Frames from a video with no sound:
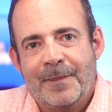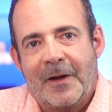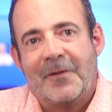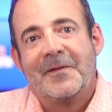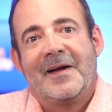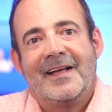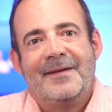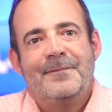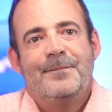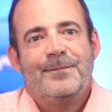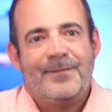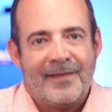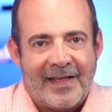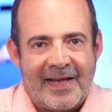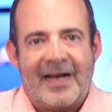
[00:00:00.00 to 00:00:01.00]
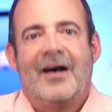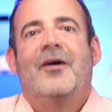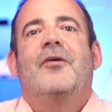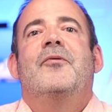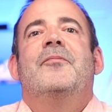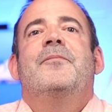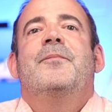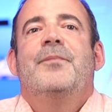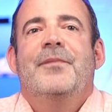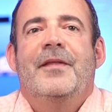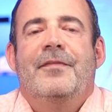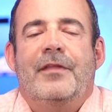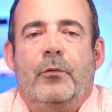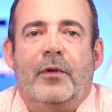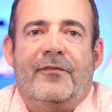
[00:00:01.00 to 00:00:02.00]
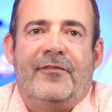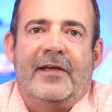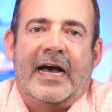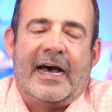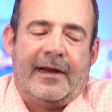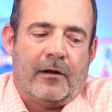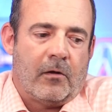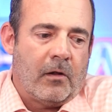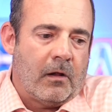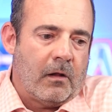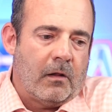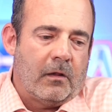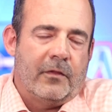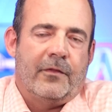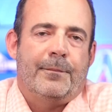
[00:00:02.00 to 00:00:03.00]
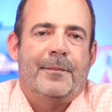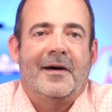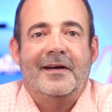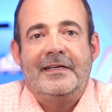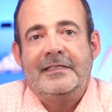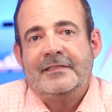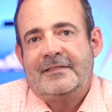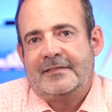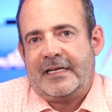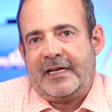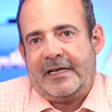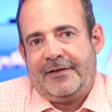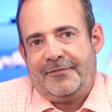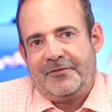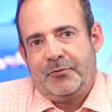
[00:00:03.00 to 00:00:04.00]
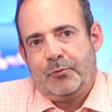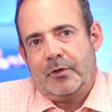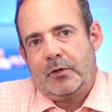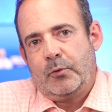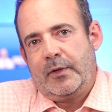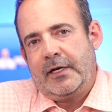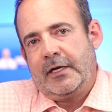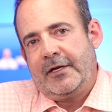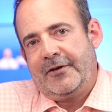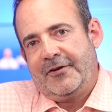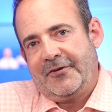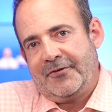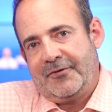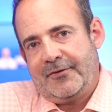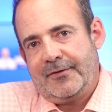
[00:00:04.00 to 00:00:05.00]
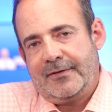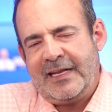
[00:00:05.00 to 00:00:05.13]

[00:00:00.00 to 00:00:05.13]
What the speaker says: All right, now that we've got all the money saved, what are we gonna do?